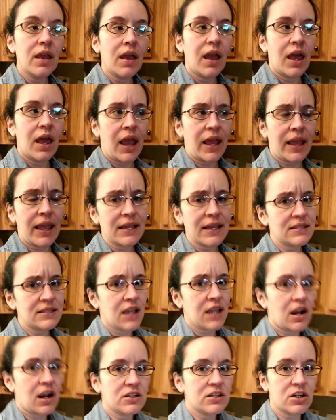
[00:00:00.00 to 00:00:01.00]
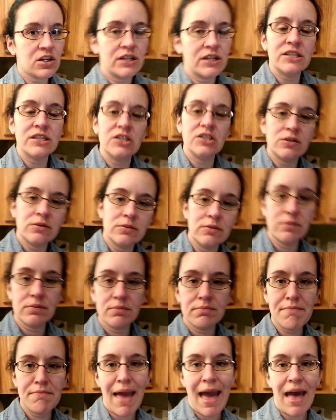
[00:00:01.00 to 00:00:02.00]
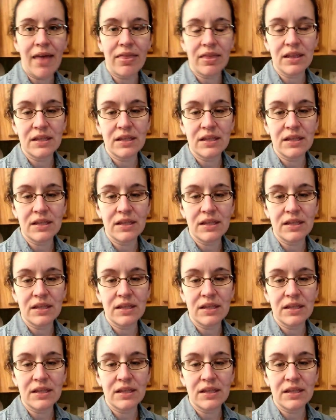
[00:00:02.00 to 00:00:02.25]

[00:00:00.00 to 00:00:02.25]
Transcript: And I guess they are starting to do math